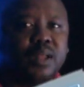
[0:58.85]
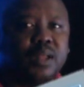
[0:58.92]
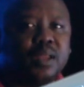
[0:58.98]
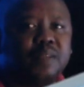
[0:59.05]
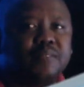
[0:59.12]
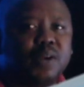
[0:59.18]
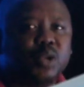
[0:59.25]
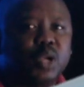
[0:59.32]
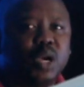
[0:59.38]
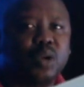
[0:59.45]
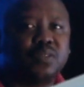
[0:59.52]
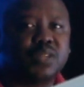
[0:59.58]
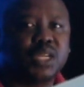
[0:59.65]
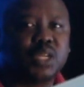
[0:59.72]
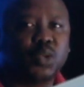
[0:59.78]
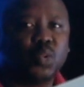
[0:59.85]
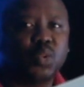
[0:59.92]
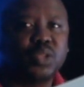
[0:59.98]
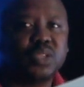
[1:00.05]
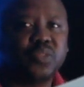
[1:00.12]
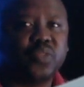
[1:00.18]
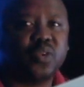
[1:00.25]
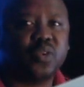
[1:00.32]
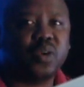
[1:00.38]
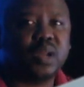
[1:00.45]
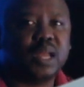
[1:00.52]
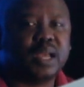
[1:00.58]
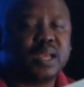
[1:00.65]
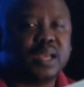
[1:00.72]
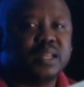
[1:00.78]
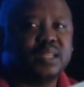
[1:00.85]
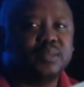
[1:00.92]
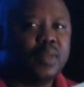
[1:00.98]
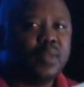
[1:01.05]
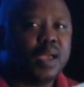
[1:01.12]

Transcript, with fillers: the founder of Technology for All Academy.